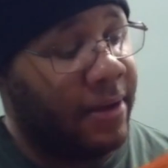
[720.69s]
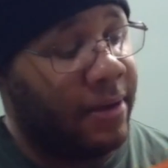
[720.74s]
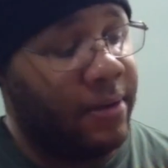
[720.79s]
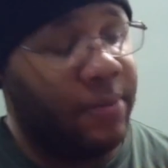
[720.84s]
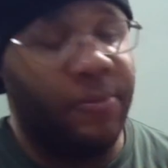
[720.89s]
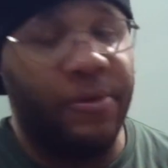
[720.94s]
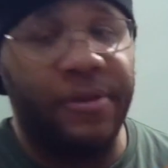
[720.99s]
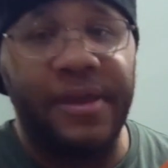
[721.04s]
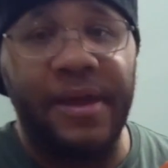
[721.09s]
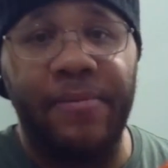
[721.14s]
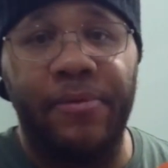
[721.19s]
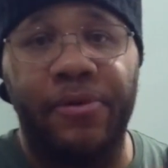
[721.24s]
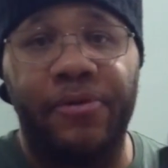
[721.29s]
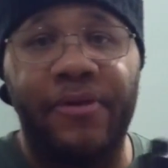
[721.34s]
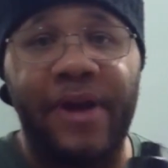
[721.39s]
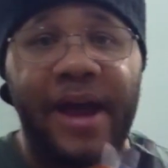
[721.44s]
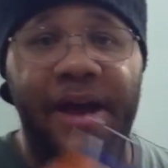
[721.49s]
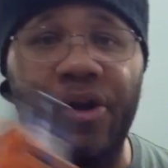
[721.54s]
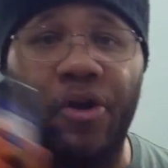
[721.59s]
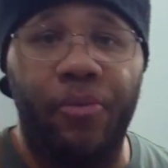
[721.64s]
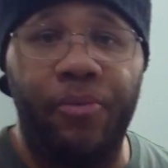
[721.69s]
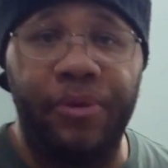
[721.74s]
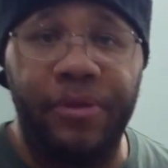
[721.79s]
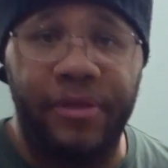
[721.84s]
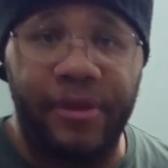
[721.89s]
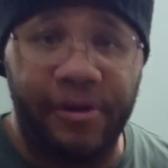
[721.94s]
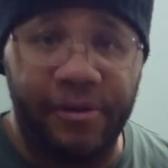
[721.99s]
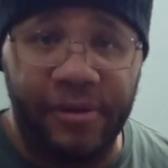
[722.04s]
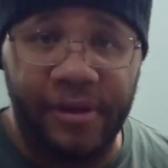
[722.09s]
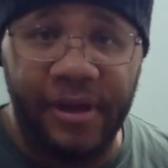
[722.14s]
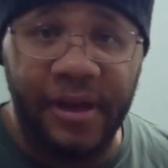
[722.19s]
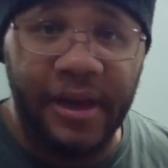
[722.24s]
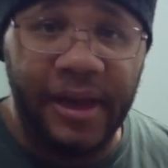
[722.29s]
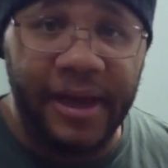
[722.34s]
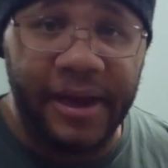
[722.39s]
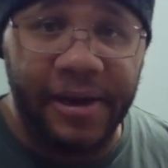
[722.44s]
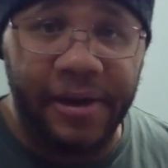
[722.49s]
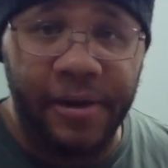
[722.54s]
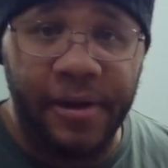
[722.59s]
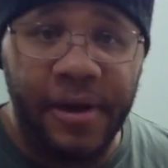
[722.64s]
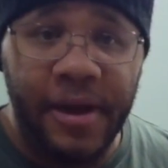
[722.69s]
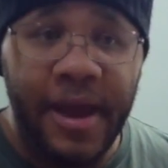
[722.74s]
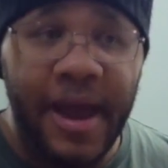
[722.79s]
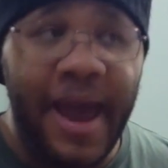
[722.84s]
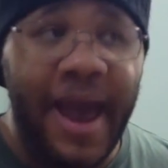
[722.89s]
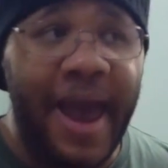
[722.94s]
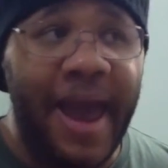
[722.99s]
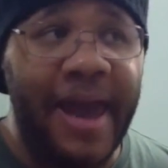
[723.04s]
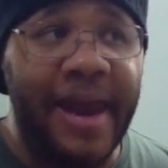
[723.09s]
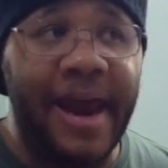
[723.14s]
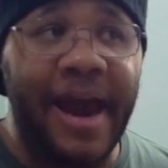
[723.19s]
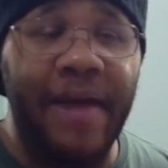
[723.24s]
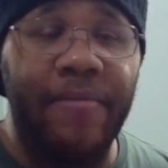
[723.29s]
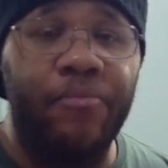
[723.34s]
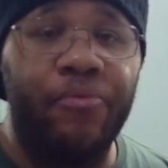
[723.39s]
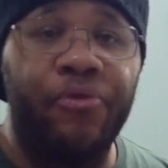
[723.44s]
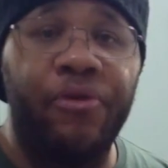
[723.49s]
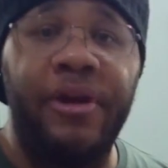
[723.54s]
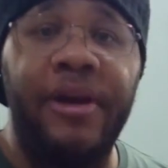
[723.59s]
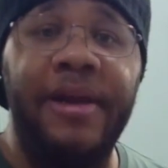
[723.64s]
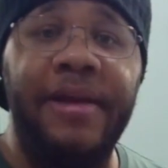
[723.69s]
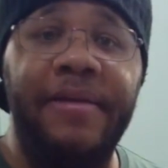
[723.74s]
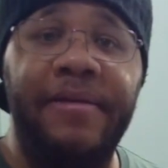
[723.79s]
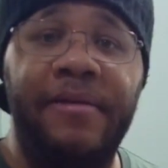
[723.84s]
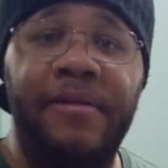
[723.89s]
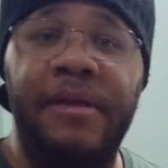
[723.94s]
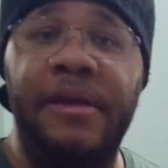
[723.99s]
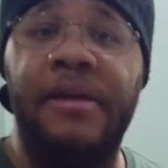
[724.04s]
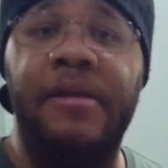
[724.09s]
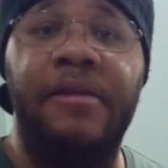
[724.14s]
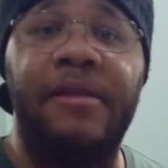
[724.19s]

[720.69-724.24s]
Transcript: was able to crack open their clear. And I printed these